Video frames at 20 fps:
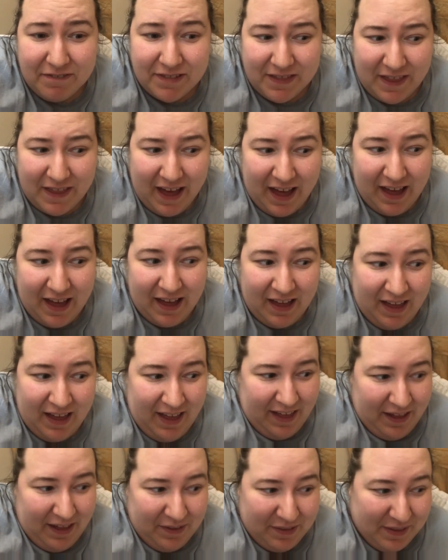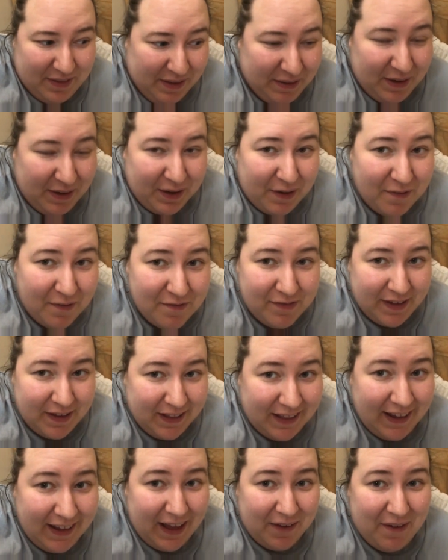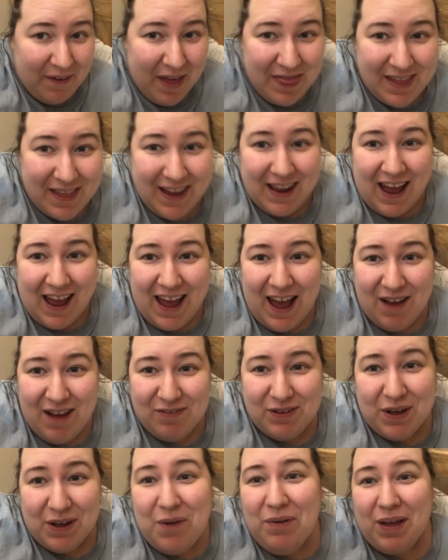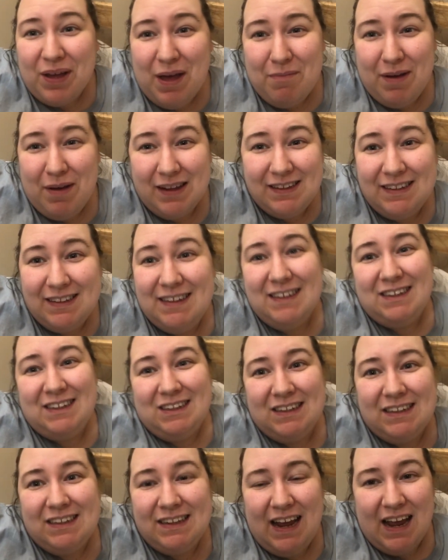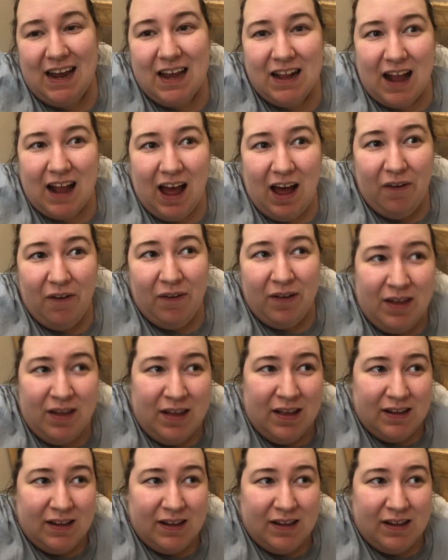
after that, then got to go and feed Leo and then I have to go and get my stitches taken out.